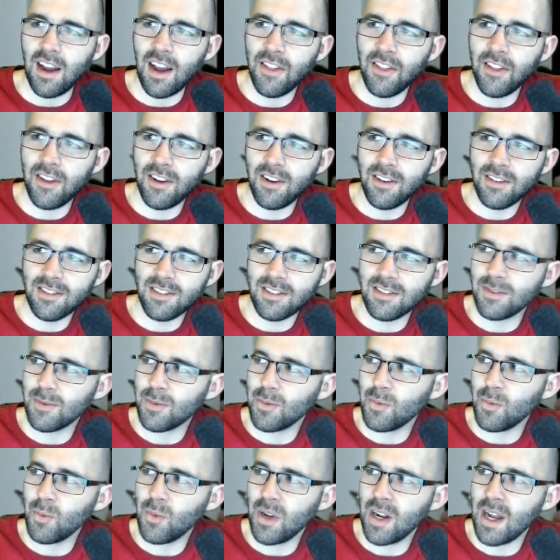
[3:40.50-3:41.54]
And then notice
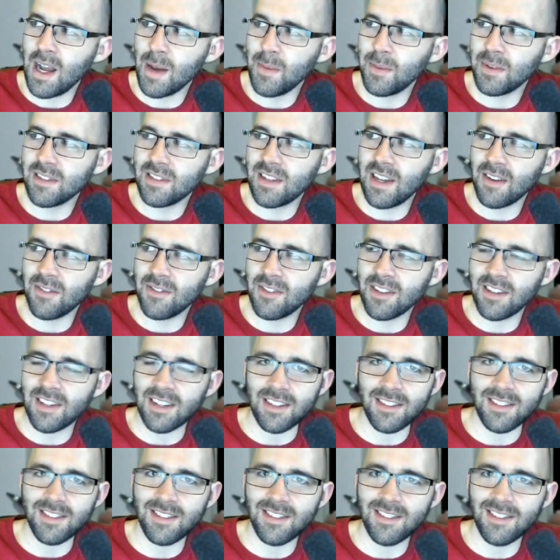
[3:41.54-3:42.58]
what happens after
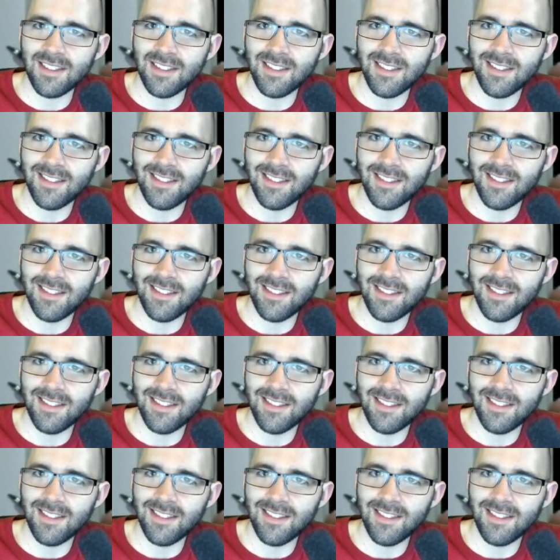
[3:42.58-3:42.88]
this.